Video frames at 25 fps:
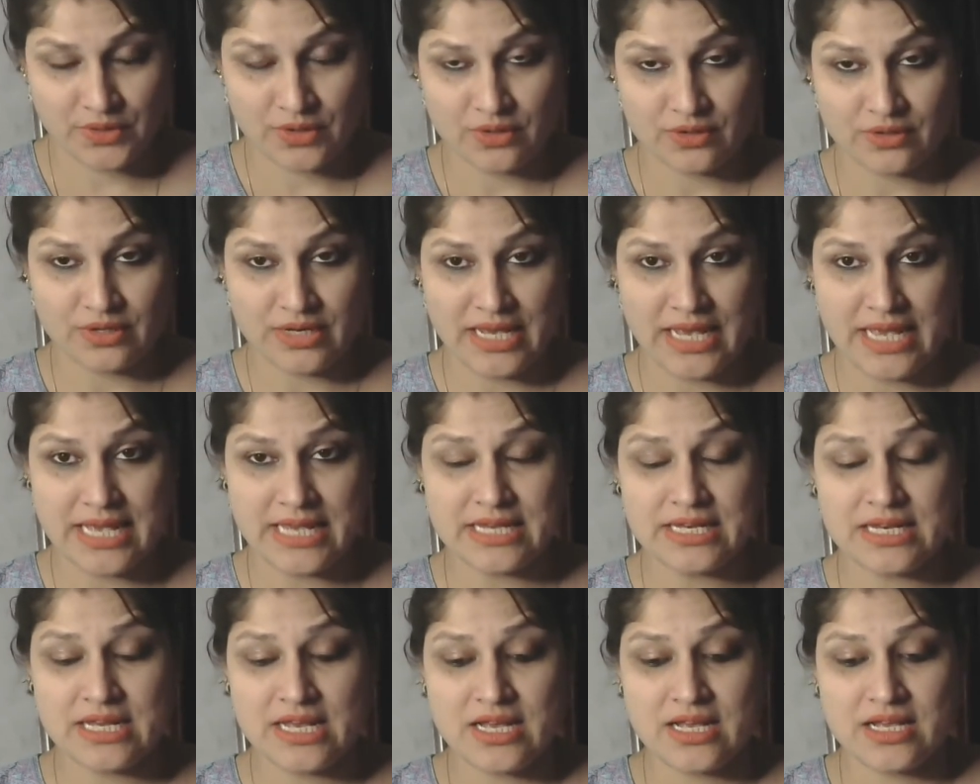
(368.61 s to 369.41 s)

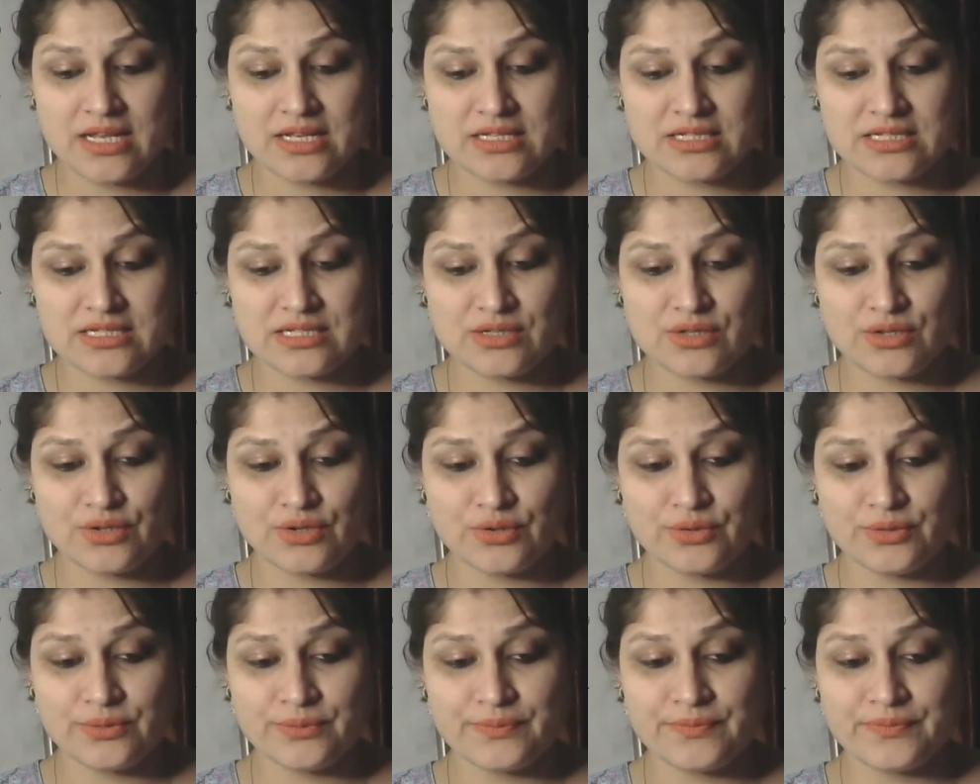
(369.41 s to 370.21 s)
right
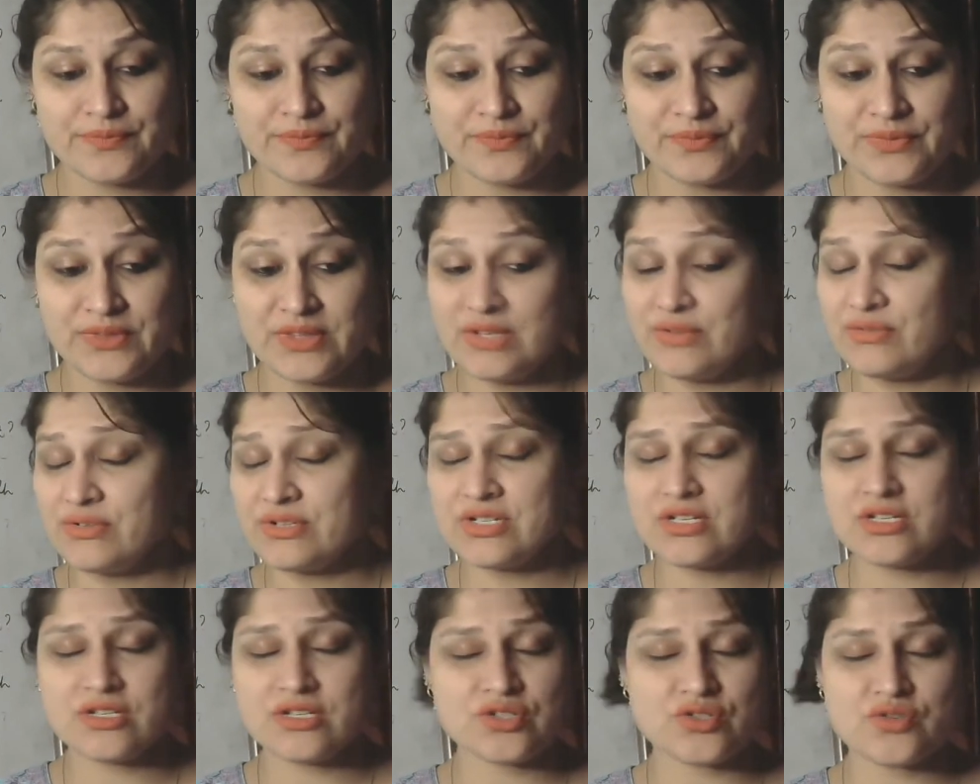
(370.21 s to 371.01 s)
so they were
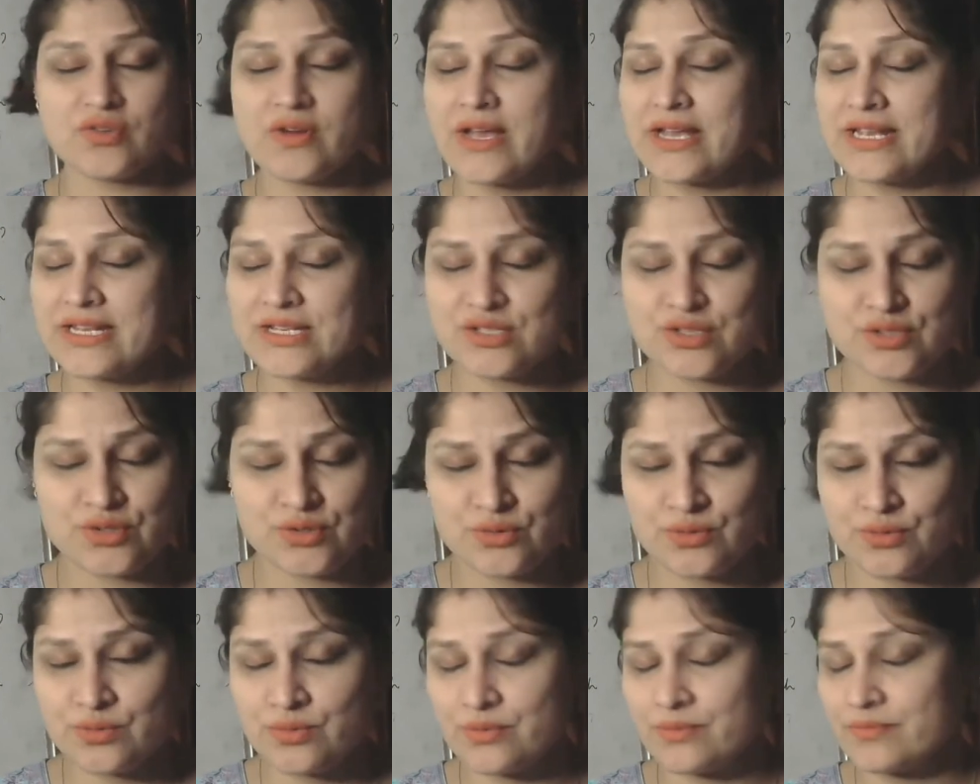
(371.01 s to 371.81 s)
just trying
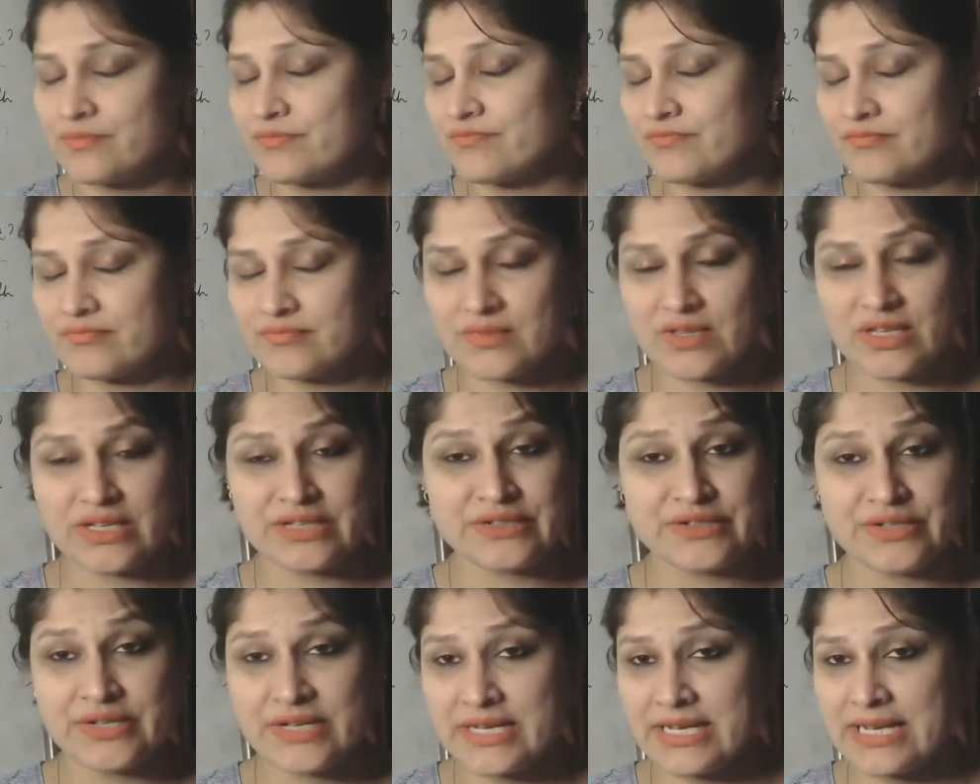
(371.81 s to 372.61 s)
to
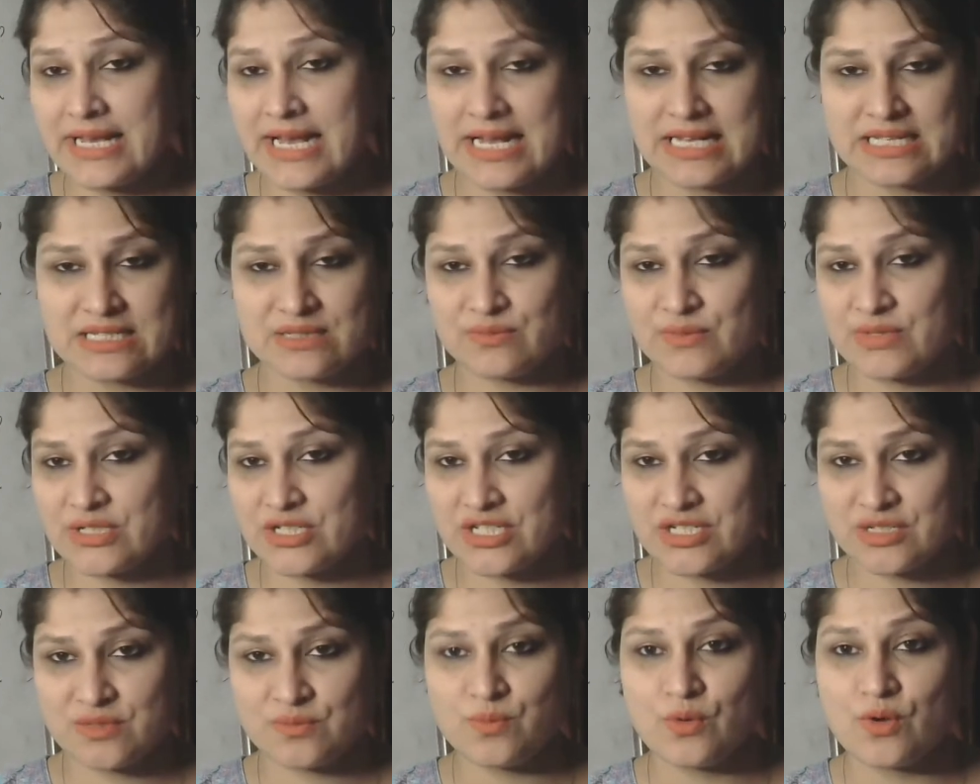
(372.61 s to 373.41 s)
drink as much
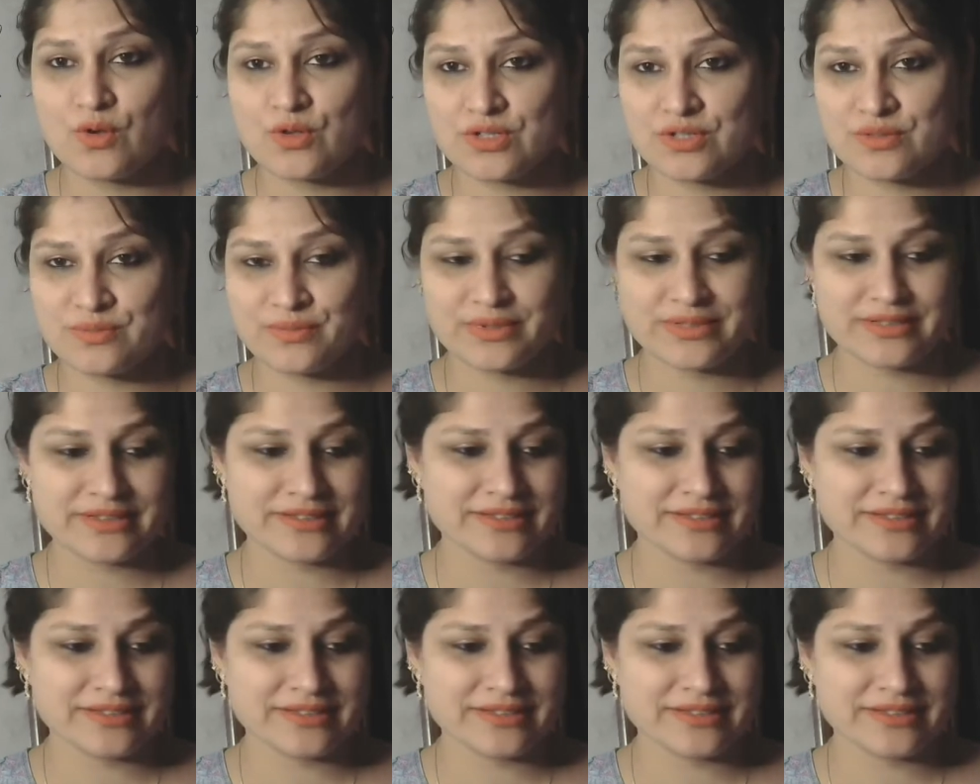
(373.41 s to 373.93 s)
as possible.